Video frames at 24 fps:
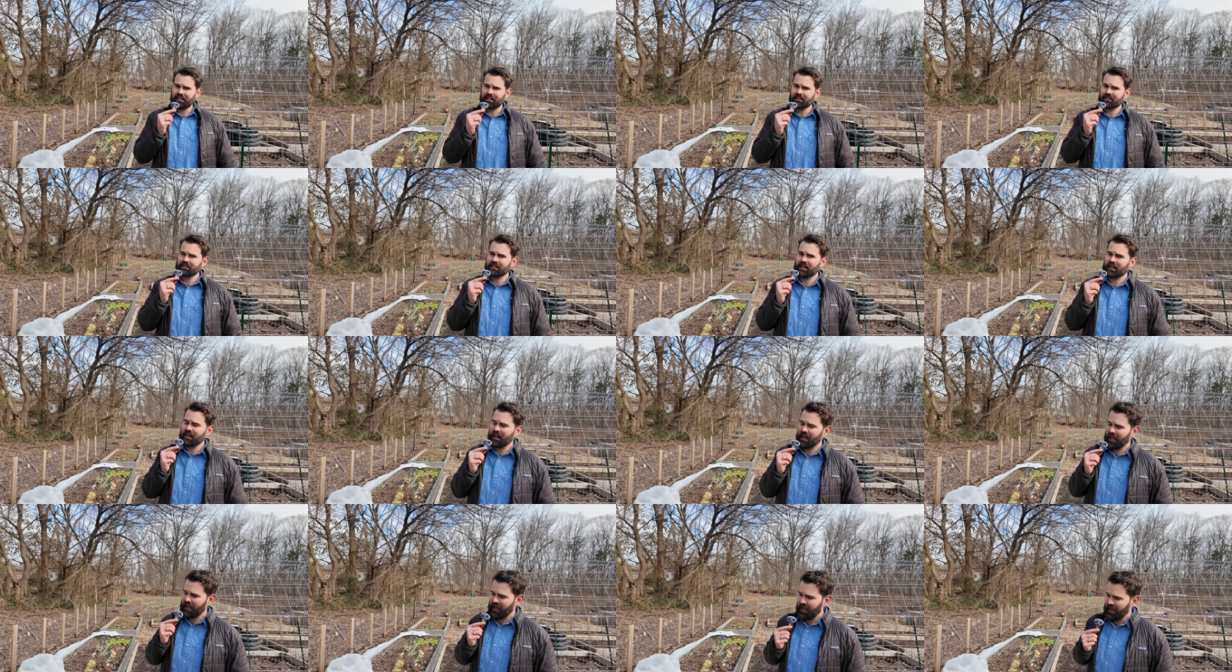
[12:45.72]
gets
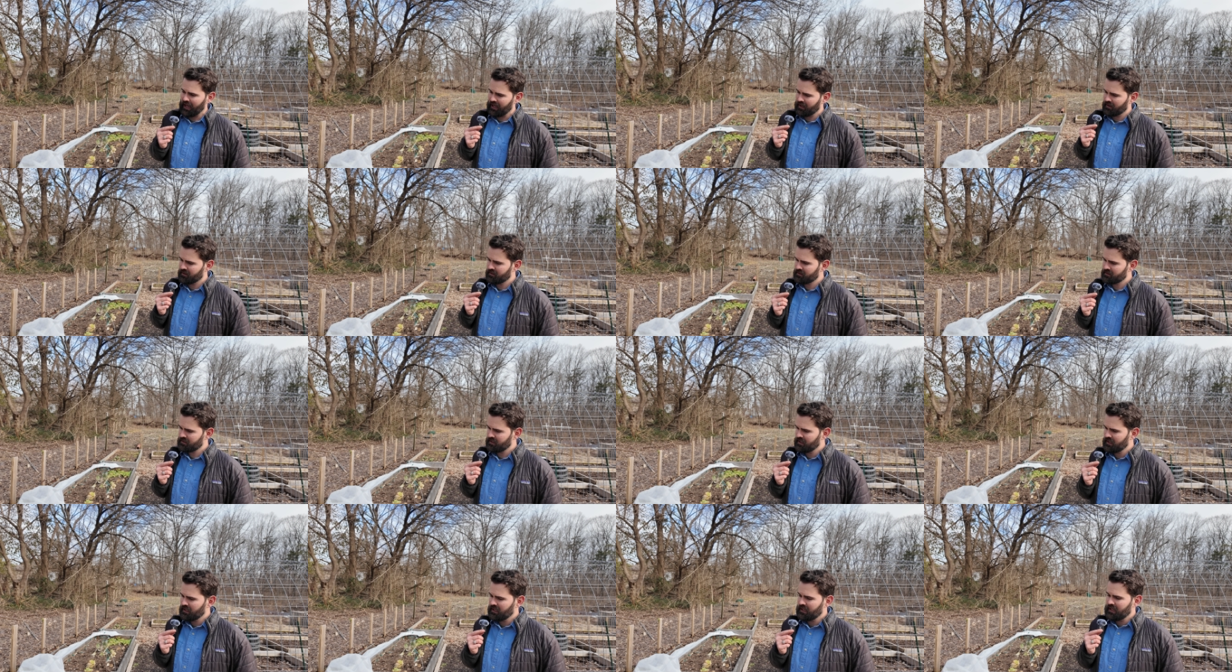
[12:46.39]
out of
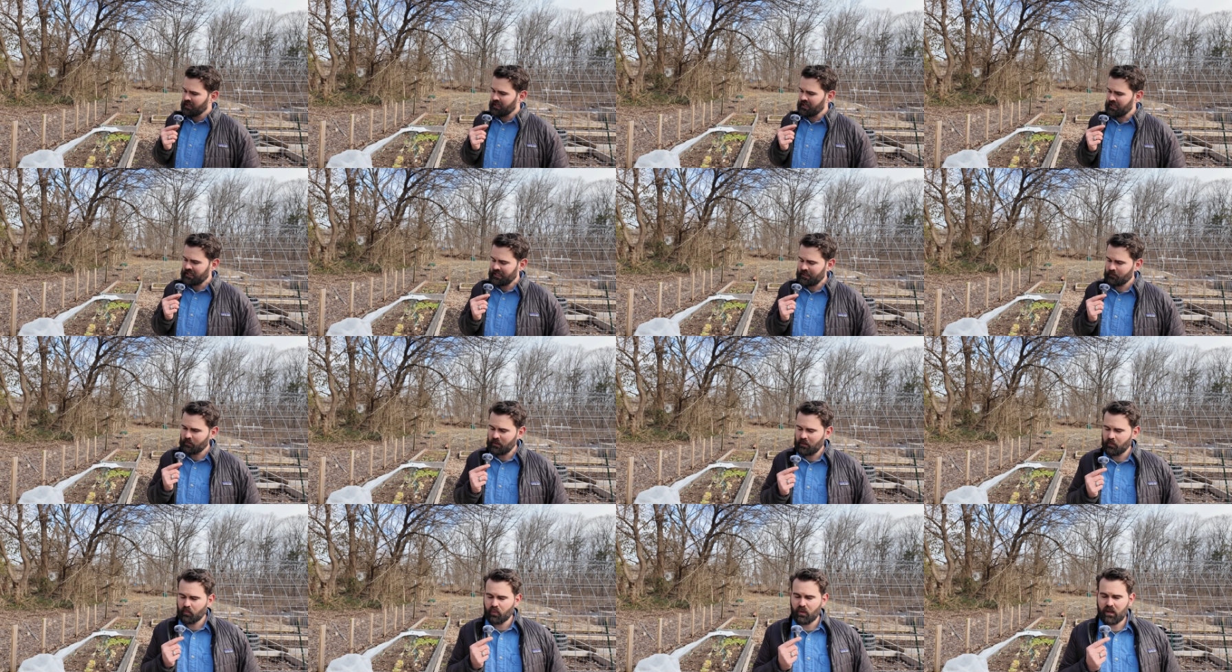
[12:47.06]
hand, it can
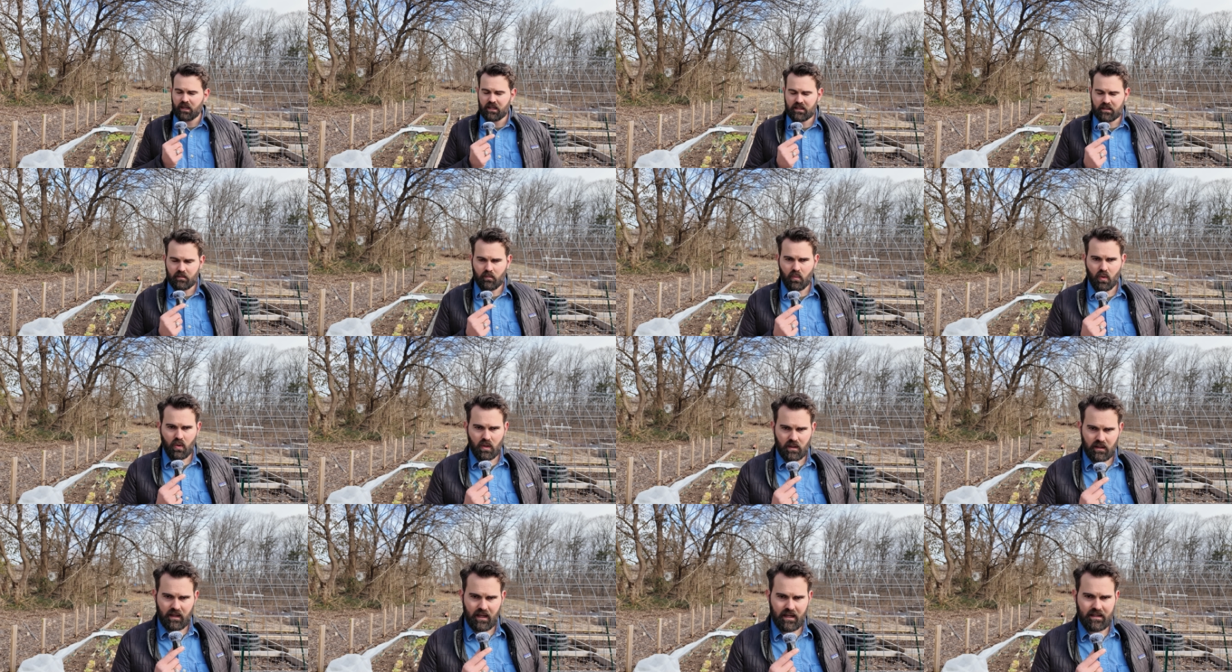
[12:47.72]
be pretty
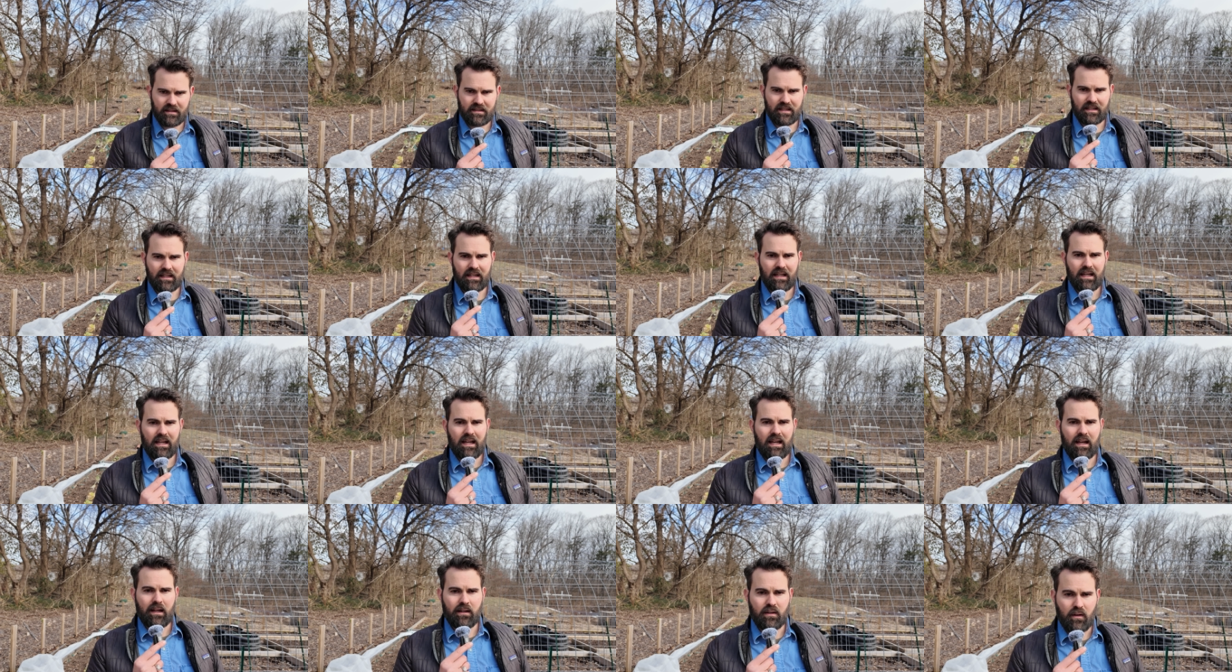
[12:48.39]
demoralizing
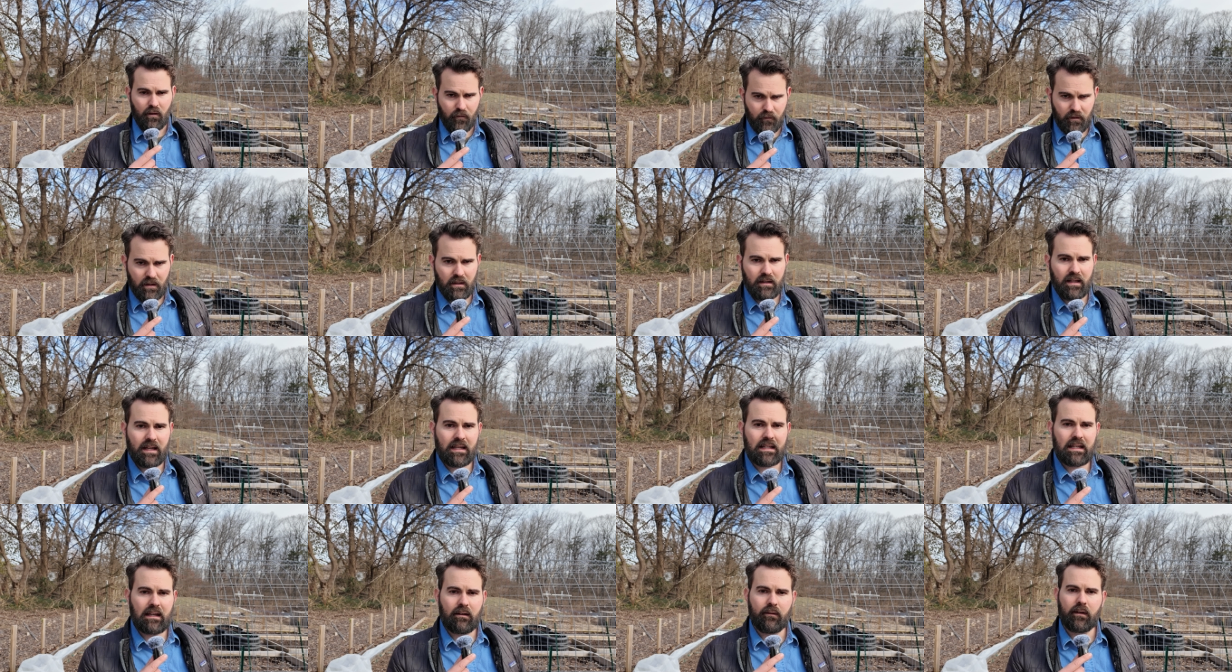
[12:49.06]
and you feel
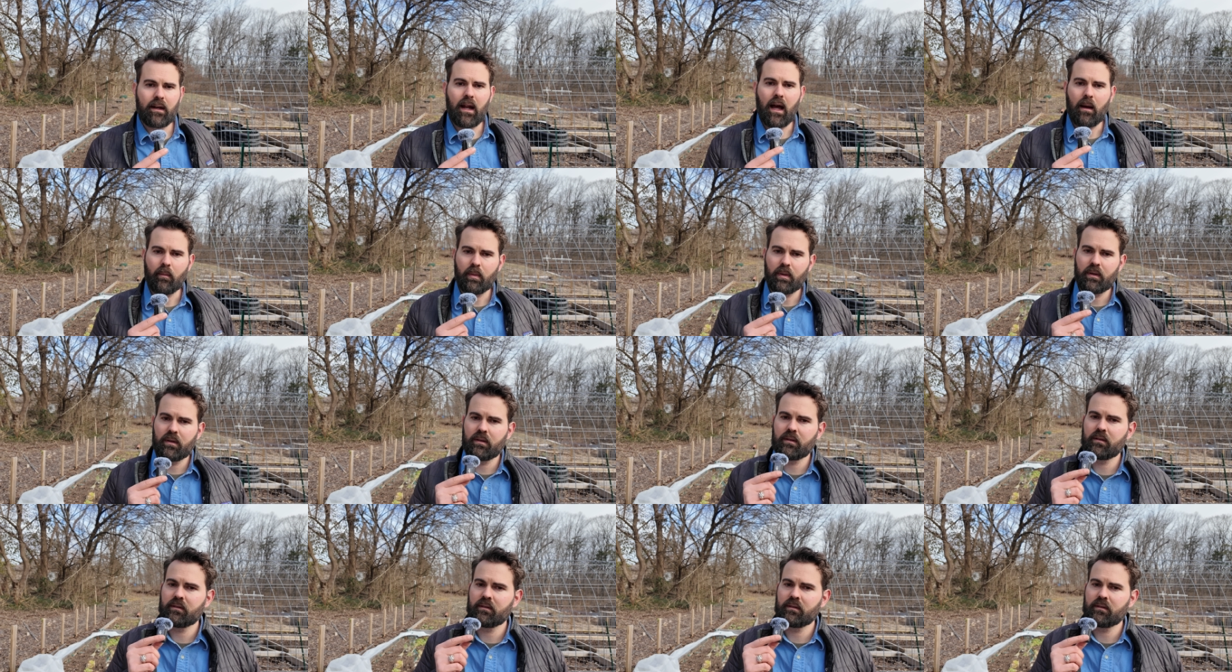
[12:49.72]
like giving up.